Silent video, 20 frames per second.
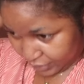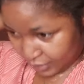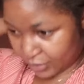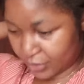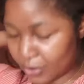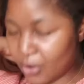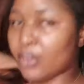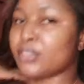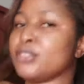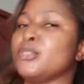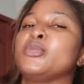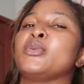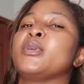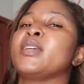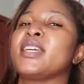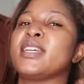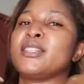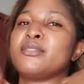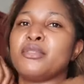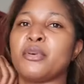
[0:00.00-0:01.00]
not
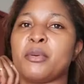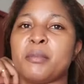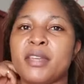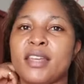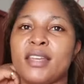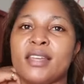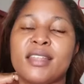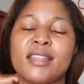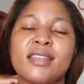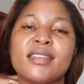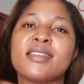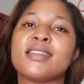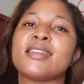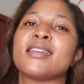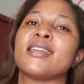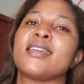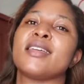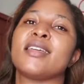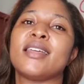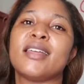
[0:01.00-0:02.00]
doing it for me.
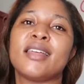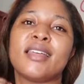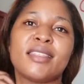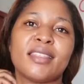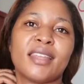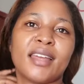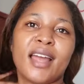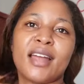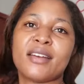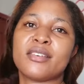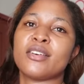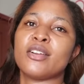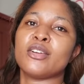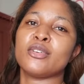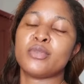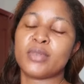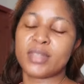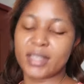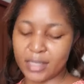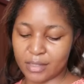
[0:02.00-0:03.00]
They are
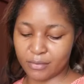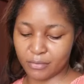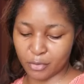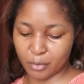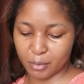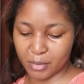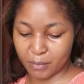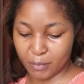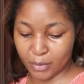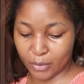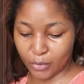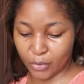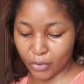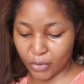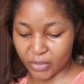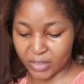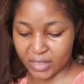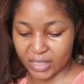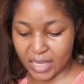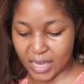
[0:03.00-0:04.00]
not doing it for me
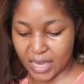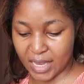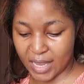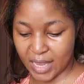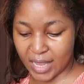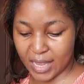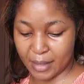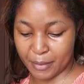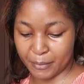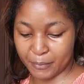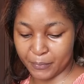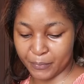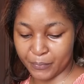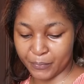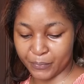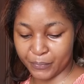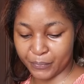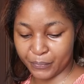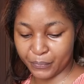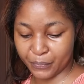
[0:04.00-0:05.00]
because
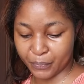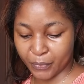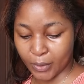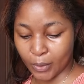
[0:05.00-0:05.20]
while